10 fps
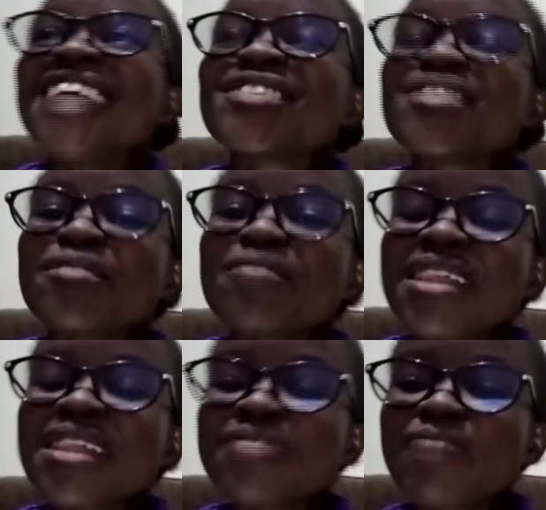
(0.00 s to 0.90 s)
So
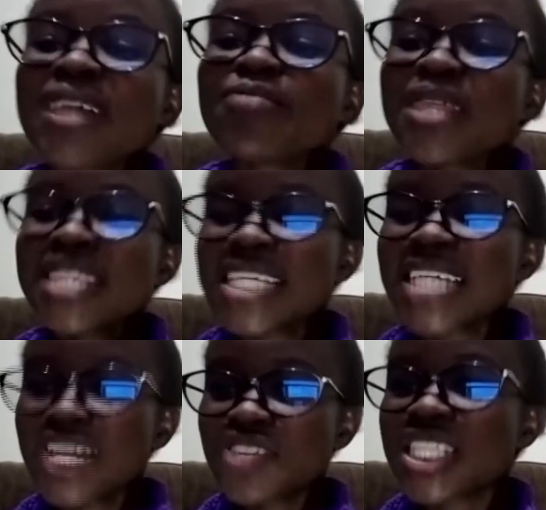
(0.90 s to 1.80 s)
when, when, when these
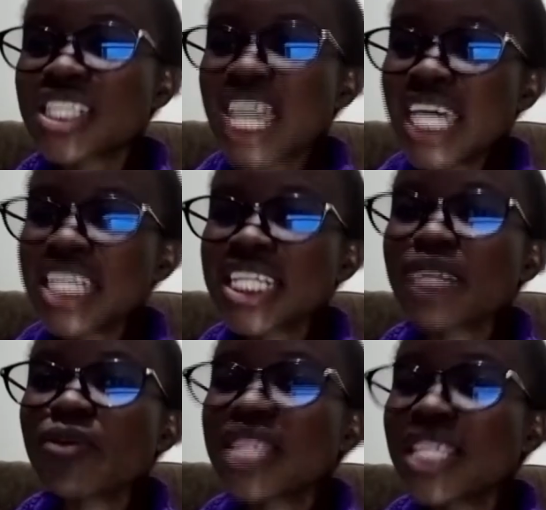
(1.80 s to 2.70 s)
countries signed,
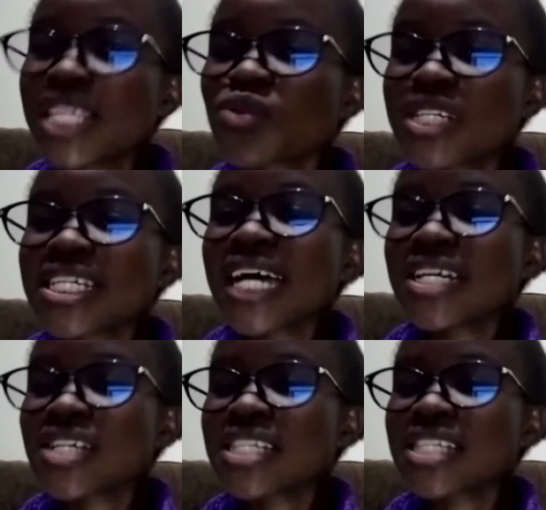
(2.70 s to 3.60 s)
when these 20
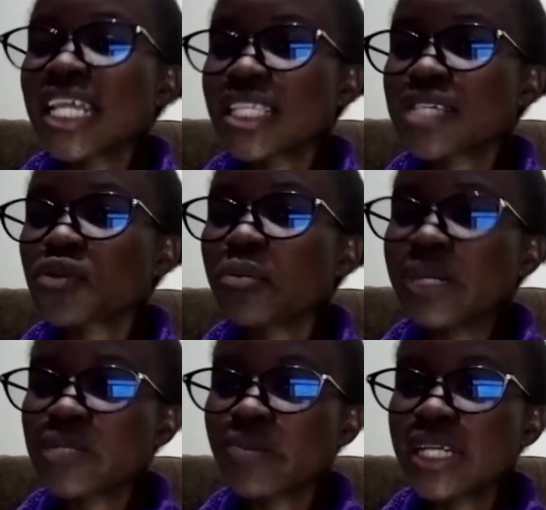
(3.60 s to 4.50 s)
countries signed this
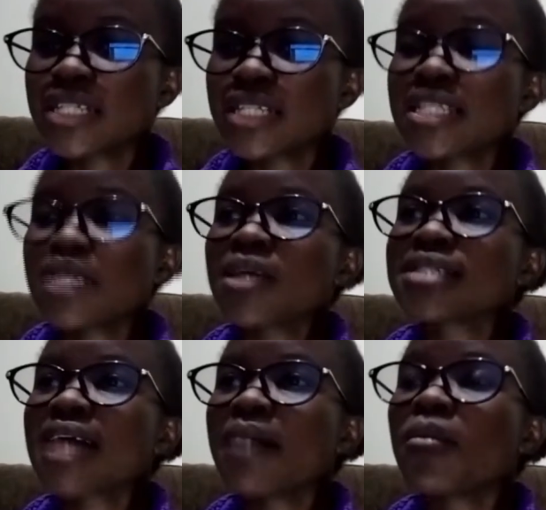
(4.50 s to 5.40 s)
commitment, there were
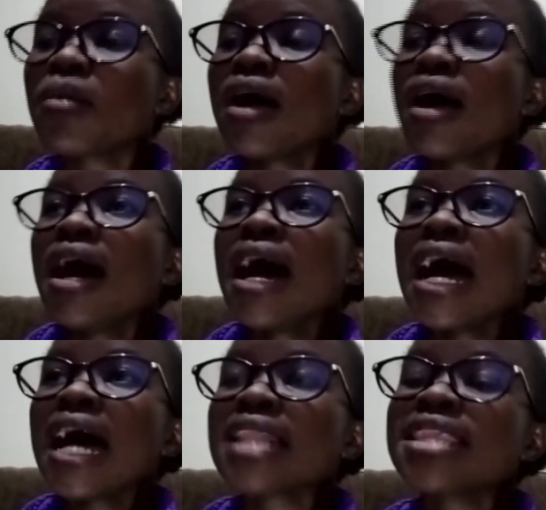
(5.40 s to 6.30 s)
some
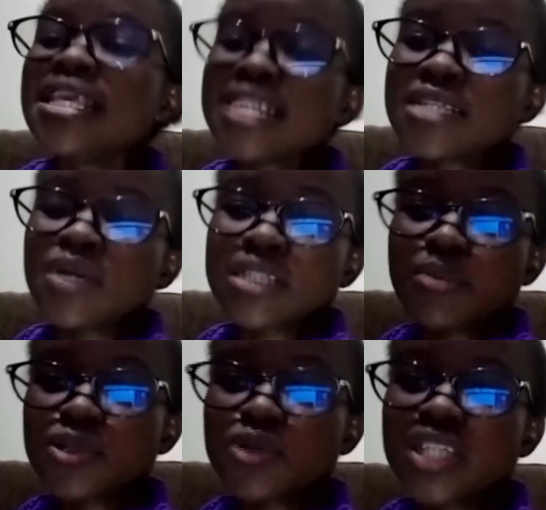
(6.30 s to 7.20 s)
uh, things that they were
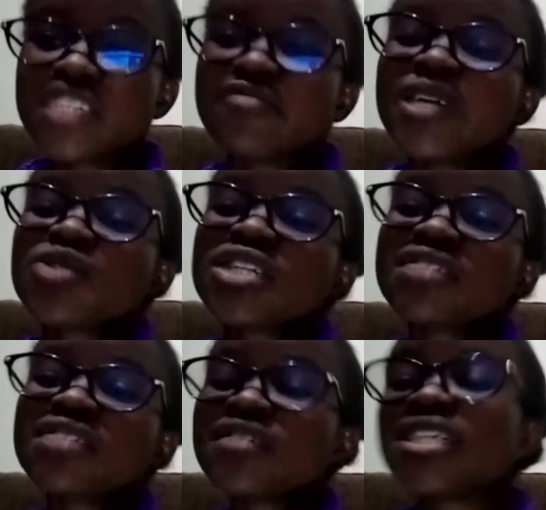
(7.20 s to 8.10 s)
supposed to achieve by
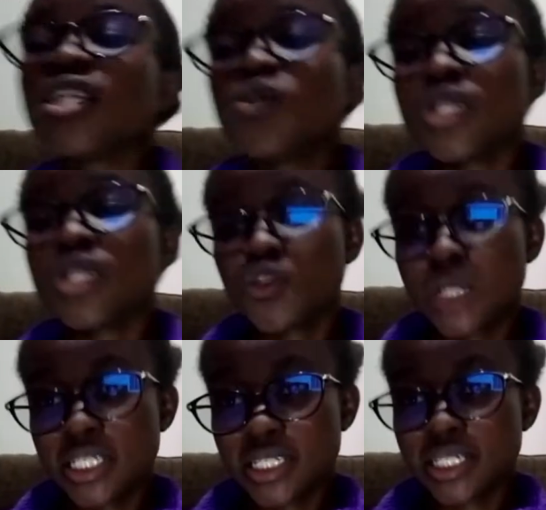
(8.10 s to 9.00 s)
2015 and
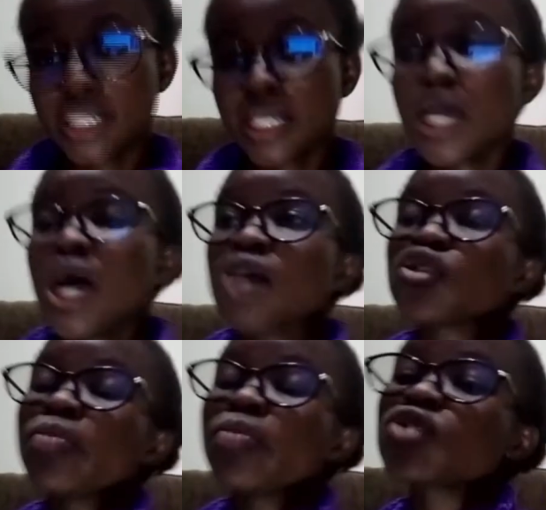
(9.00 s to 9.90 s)
2020.
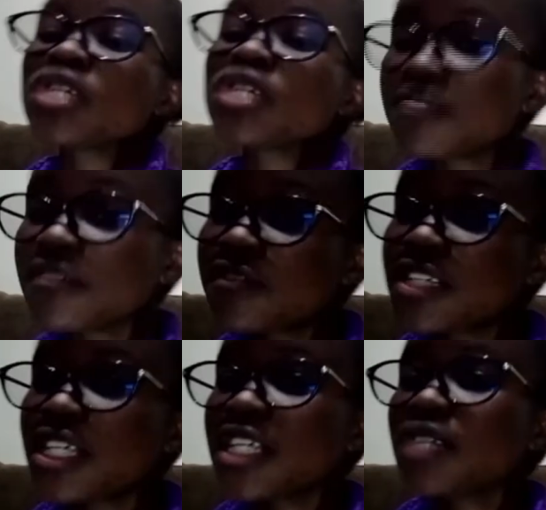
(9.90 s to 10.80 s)
So by
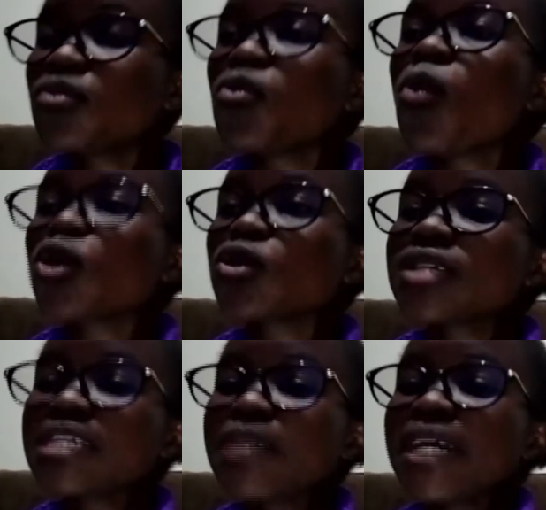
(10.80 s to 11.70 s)
2015, what was
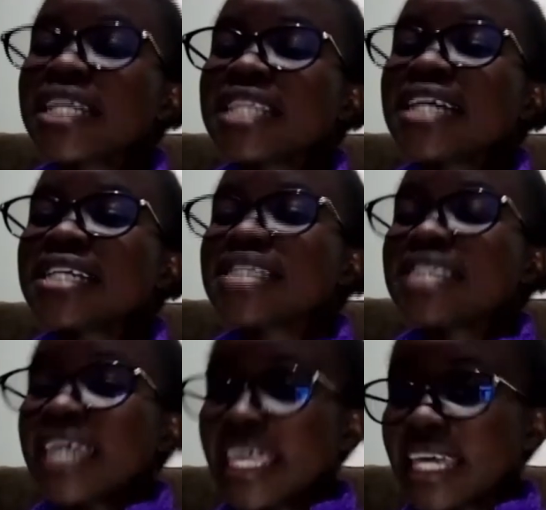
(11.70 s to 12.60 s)
expected that
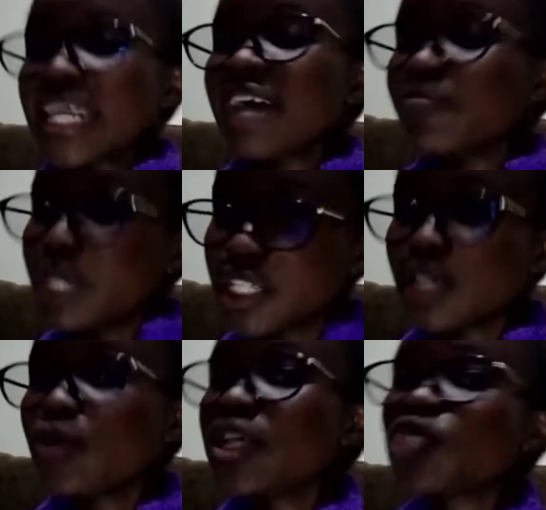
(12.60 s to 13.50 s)
the Kenyan government
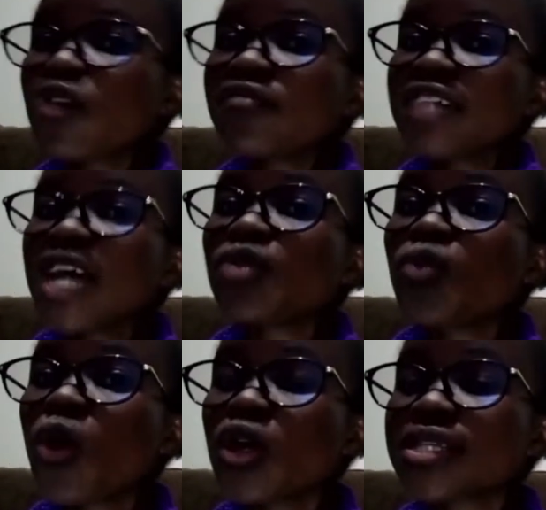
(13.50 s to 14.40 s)
included to have done
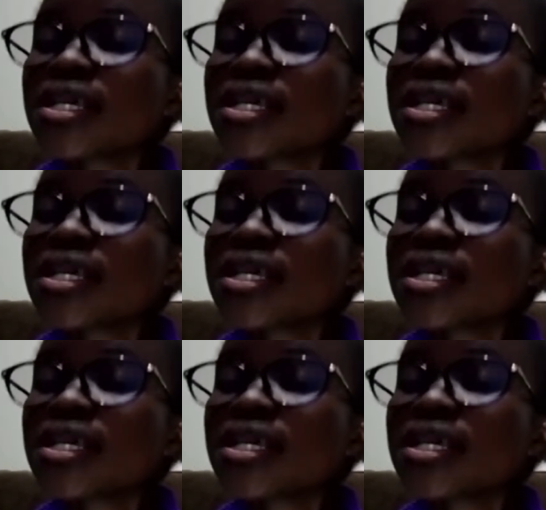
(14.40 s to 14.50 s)
was